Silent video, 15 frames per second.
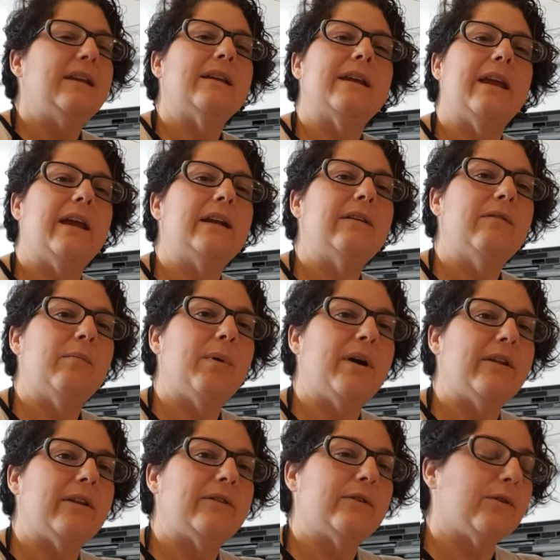You can't even
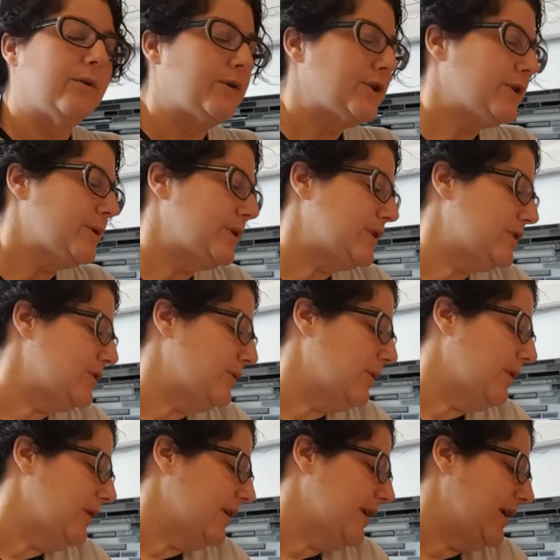buy that at the grocery
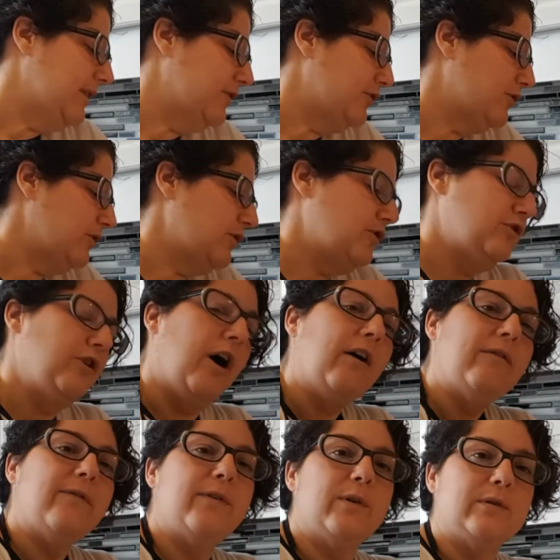store. It's
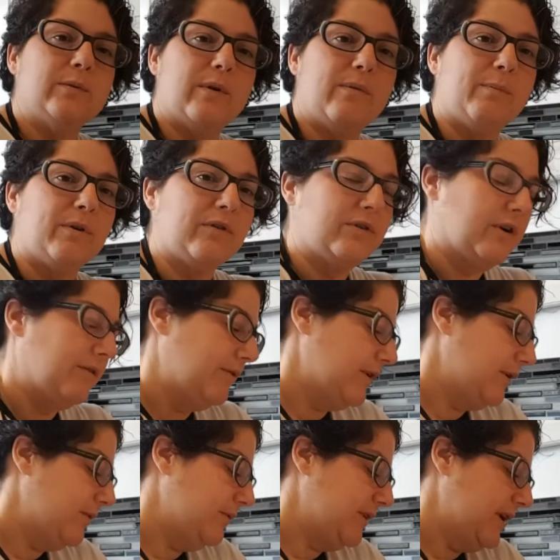not filled with
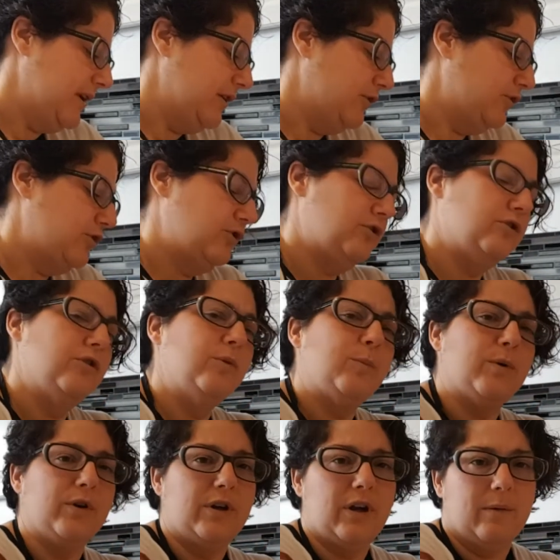preservatives. It is
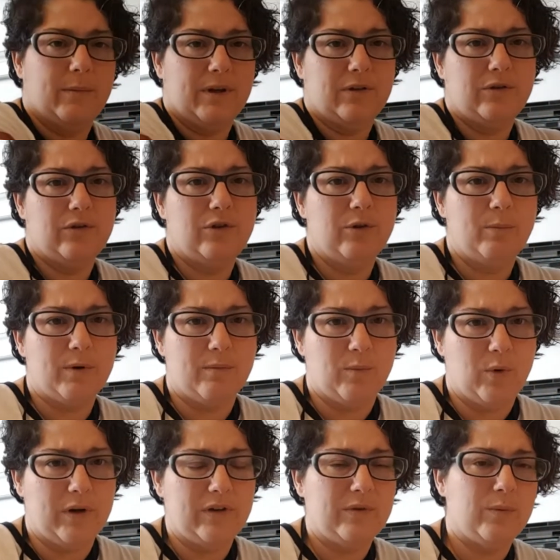super yummy, super
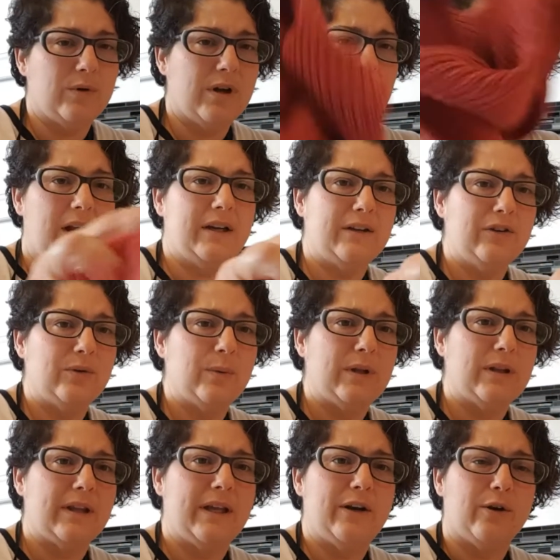moist. Cut into
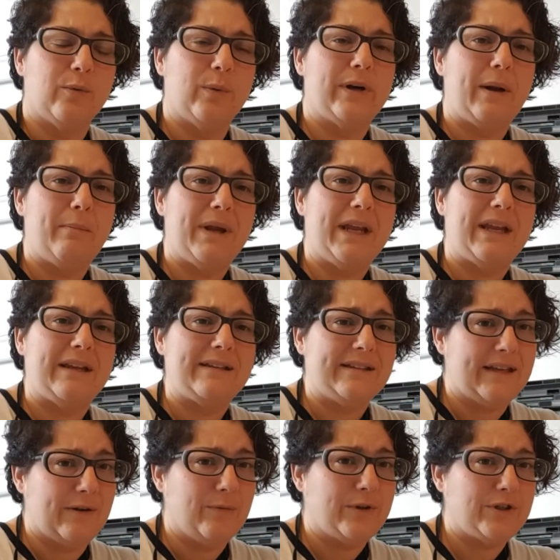it later when I'm making
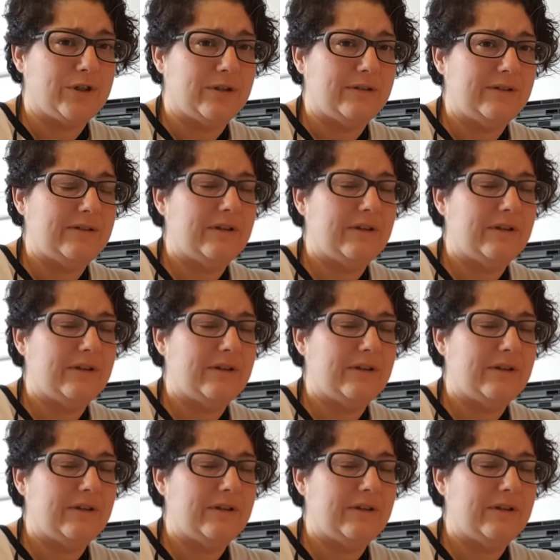sandwiches